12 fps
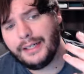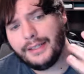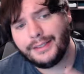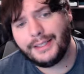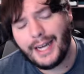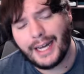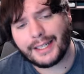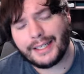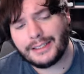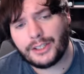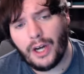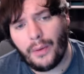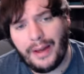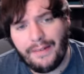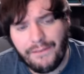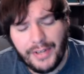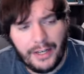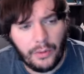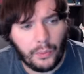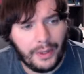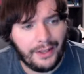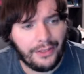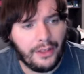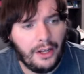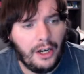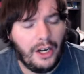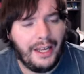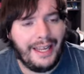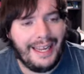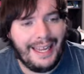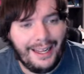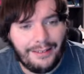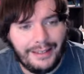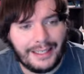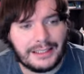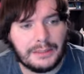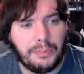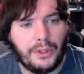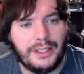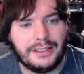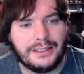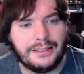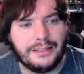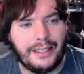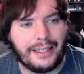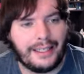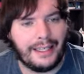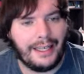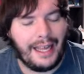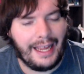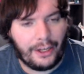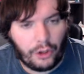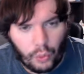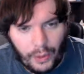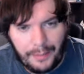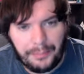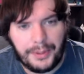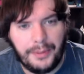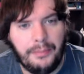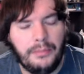The deck does go infinite with Helix plus like a Crypt